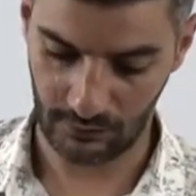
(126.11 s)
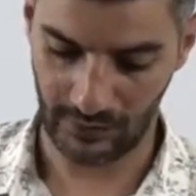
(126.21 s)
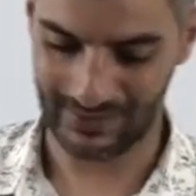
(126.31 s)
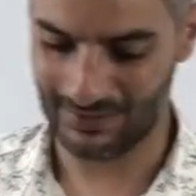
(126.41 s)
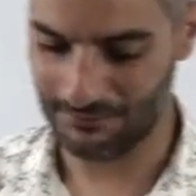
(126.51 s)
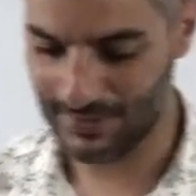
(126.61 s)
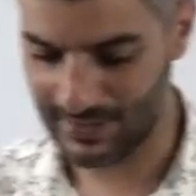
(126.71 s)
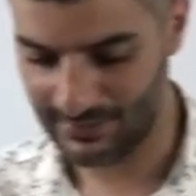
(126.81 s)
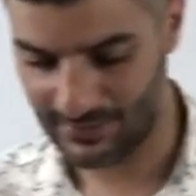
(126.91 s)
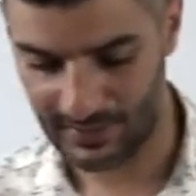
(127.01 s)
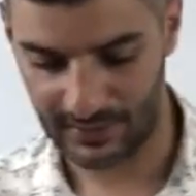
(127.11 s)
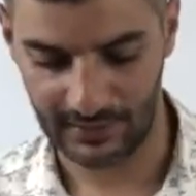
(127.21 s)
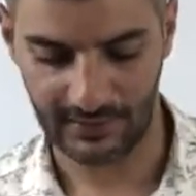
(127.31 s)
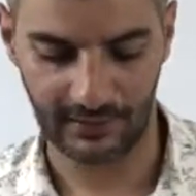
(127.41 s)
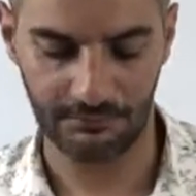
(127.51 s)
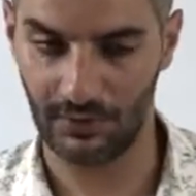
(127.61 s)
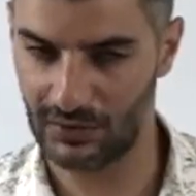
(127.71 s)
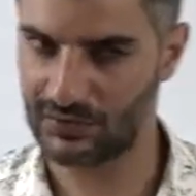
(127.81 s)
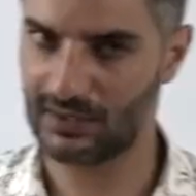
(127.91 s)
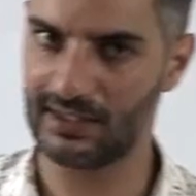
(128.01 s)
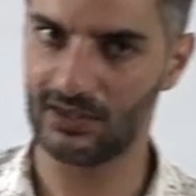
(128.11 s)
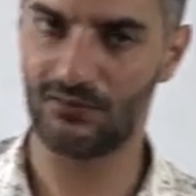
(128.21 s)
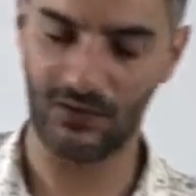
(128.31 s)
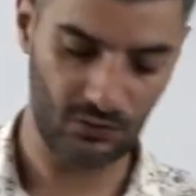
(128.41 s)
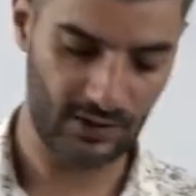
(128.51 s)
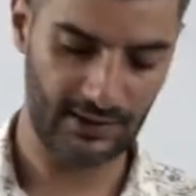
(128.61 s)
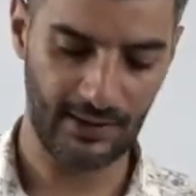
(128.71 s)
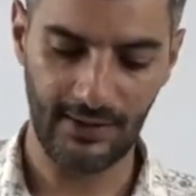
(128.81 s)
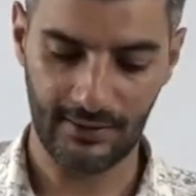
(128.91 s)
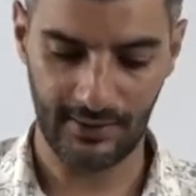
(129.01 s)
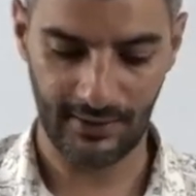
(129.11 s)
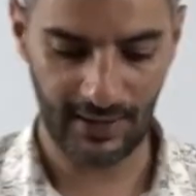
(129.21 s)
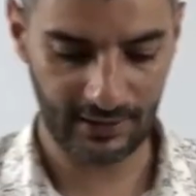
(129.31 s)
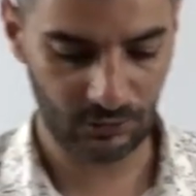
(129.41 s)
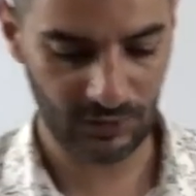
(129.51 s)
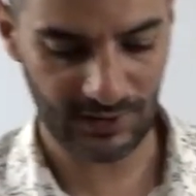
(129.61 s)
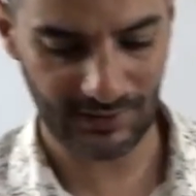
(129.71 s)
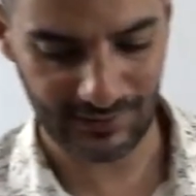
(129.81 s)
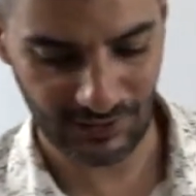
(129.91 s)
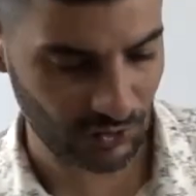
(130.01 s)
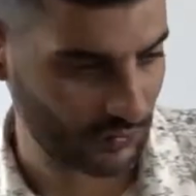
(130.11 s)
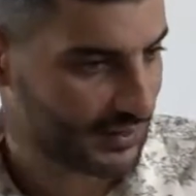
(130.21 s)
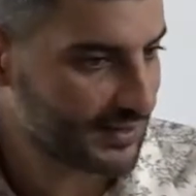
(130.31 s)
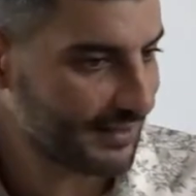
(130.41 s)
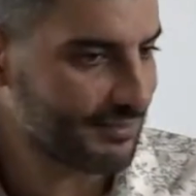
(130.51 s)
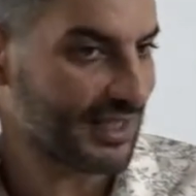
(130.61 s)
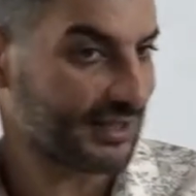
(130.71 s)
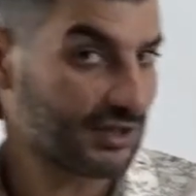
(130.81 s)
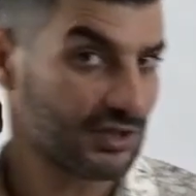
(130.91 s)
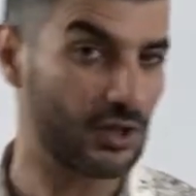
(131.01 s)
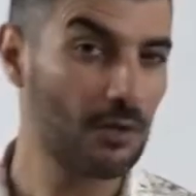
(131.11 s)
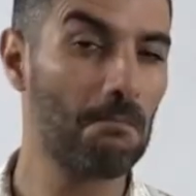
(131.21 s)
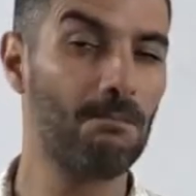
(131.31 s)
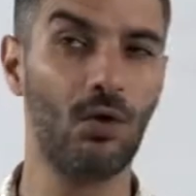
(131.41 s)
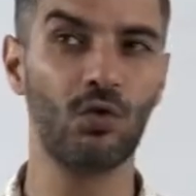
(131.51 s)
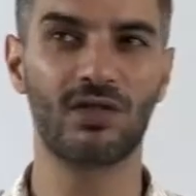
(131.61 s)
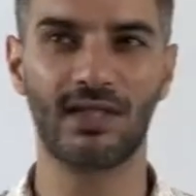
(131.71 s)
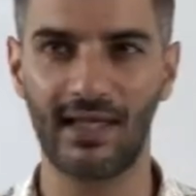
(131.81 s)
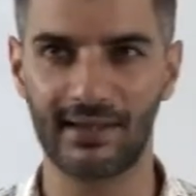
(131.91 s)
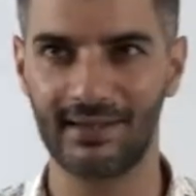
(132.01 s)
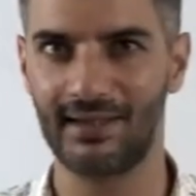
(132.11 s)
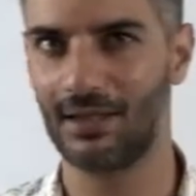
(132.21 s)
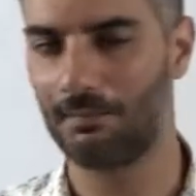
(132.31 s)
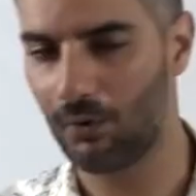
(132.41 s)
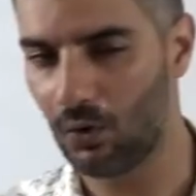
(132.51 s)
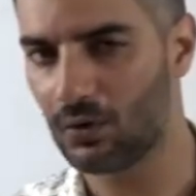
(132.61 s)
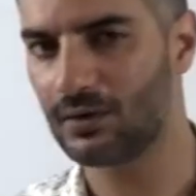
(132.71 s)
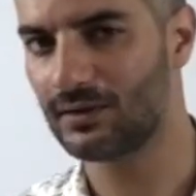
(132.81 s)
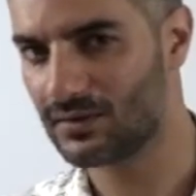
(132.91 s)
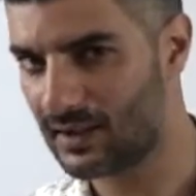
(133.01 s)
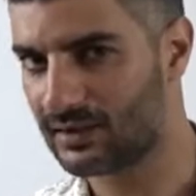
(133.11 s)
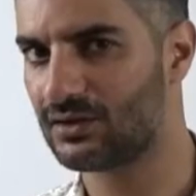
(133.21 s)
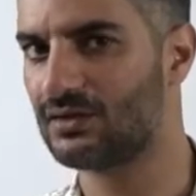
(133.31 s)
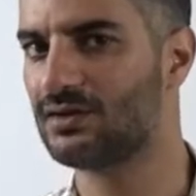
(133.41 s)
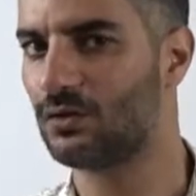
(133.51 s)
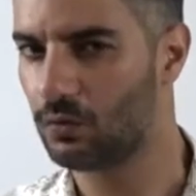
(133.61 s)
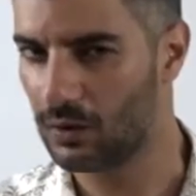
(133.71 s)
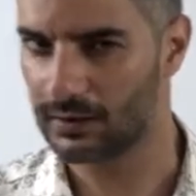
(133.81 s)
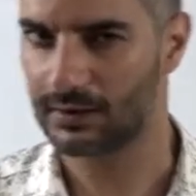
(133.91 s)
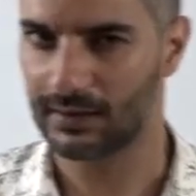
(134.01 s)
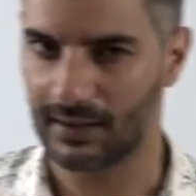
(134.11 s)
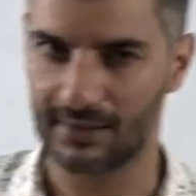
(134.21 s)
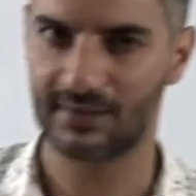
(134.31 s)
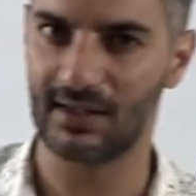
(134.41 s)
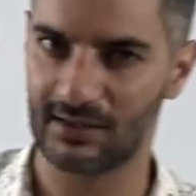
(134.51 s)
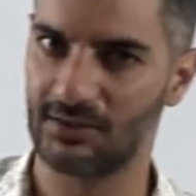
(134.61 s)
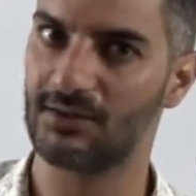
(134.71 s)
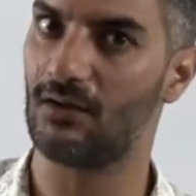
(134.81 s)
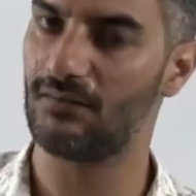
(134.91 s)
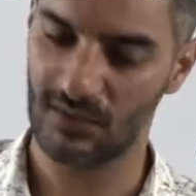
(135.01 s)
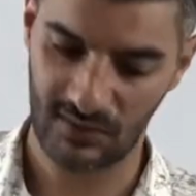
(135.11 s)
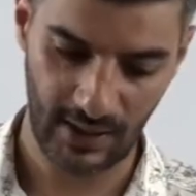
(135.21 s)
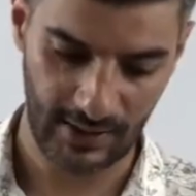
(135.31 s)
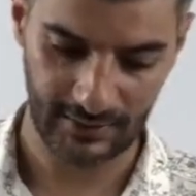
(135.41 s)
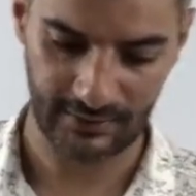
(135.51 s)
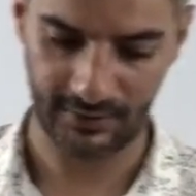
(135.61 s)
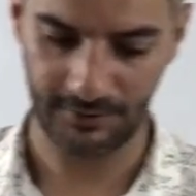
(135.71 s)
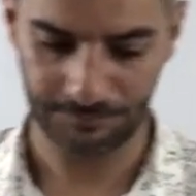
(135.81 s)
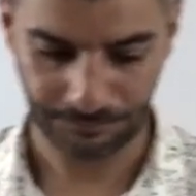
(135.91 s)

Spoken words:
What he means here, then Bernstein's view, that the language that is used in some sections, most likely the poorer sections, the working class sections of society,